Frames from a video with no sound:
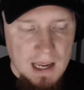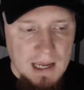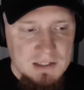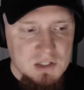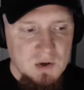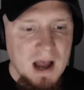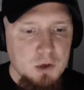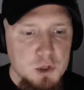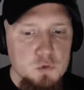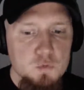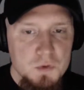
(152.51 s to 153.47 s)
And so how
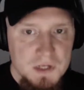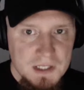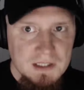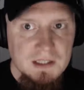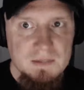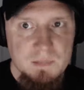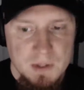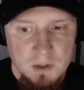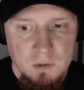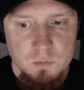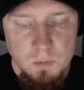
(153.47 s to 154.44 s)
do you really
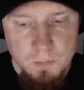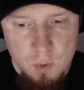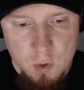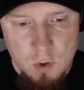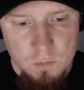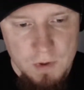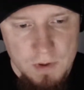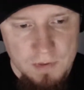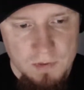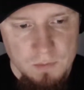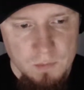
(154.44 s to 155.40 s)
build rapport
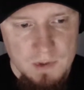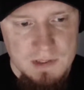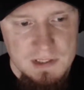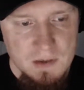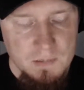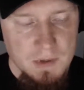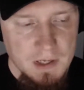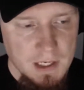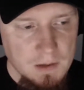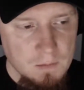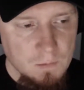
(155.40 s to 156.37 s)
with
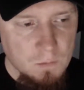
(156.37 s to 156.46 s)
somebody?